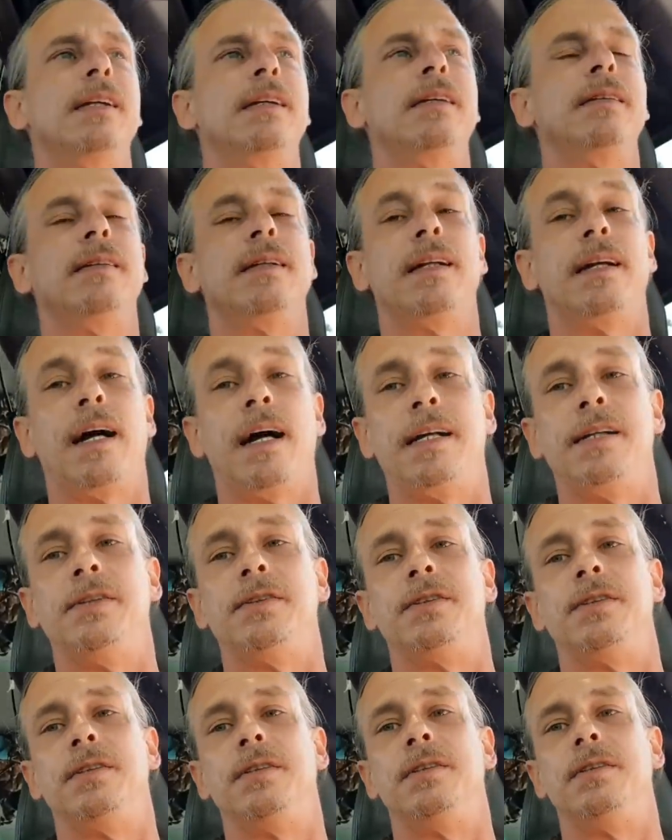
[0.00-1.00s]
thing that I
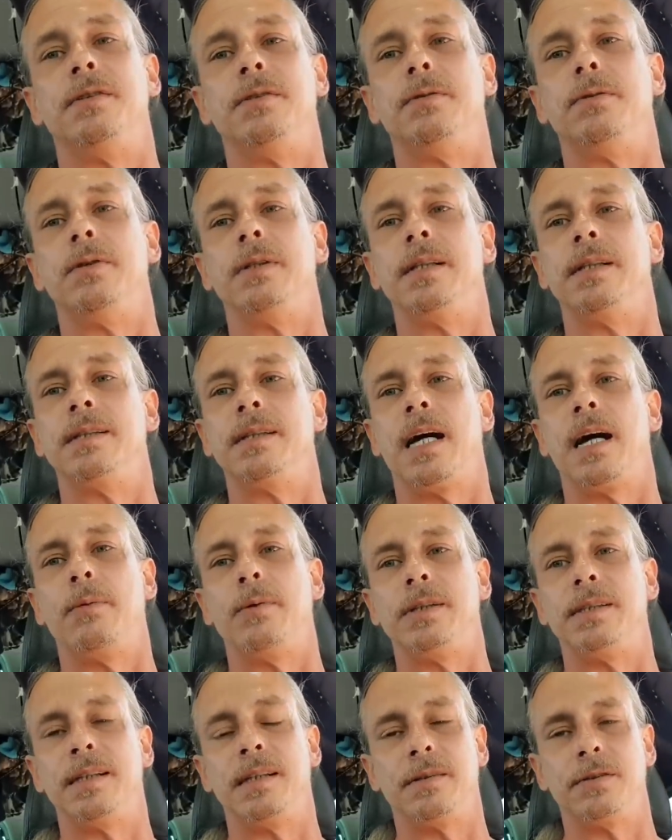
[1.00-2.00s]
used to do is I
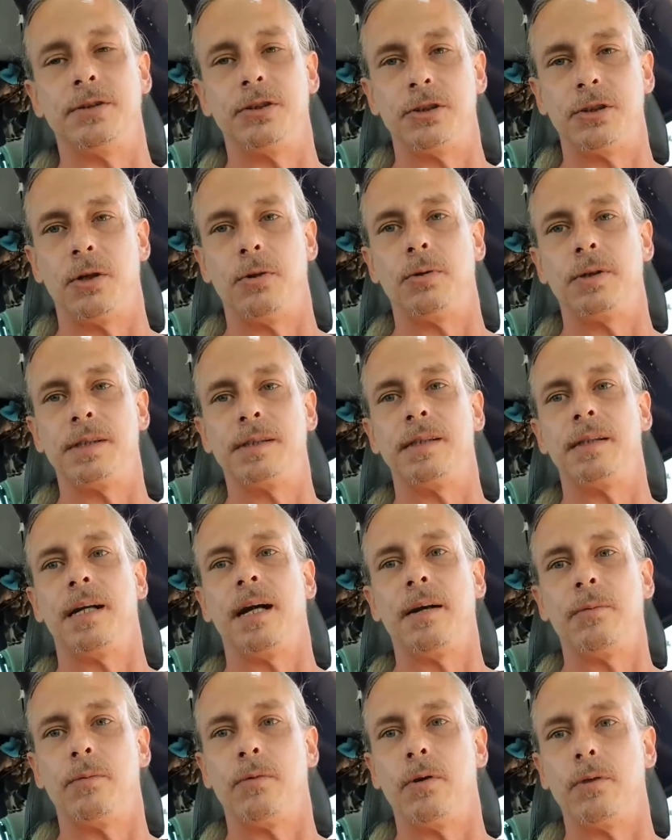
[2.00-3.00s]
would tell jokes
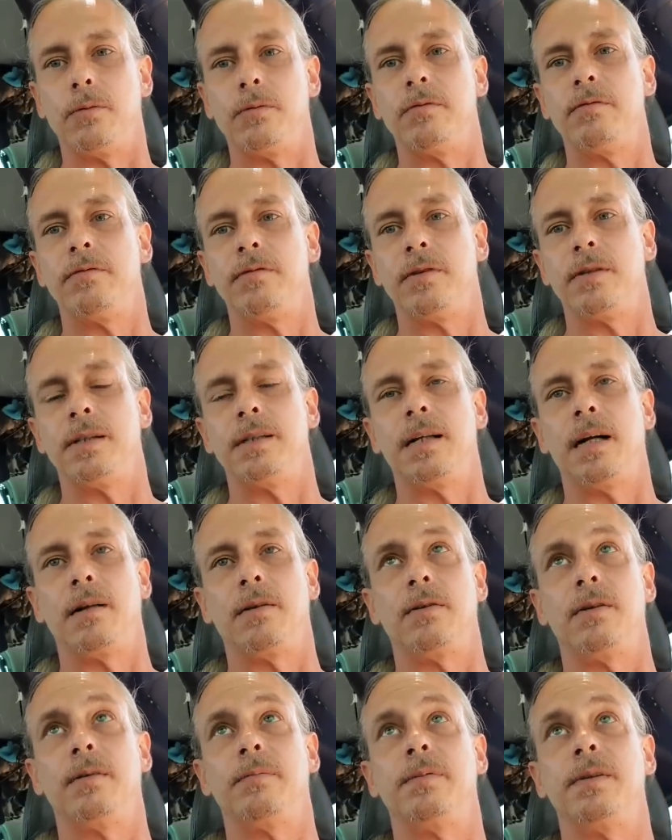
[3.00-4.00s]
that I wrote for a
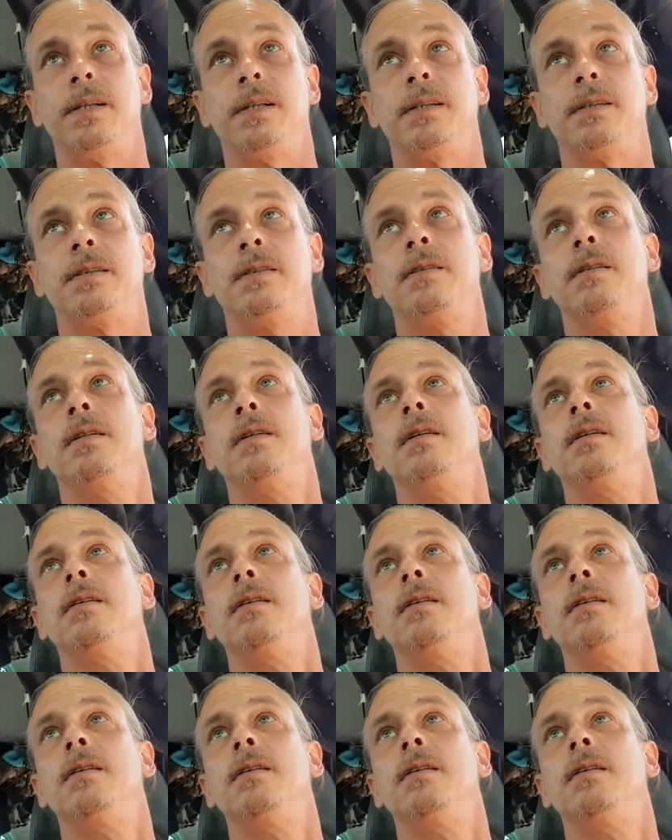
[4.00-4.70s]
dollar a piece,